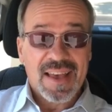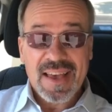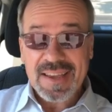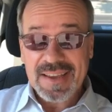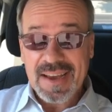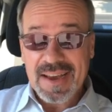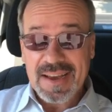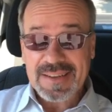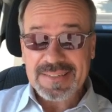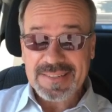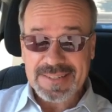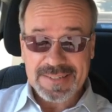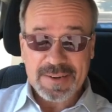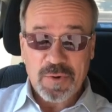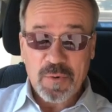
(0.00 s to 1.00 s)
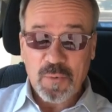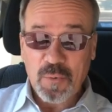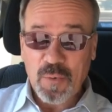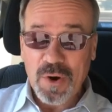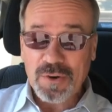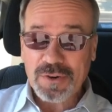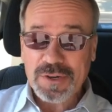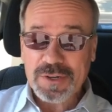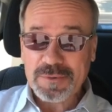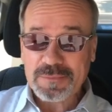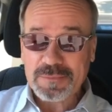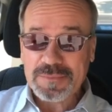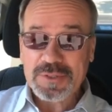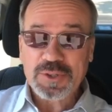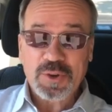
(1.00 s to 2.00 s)
Hey guys,
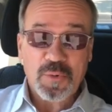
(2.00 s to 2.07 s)
welcome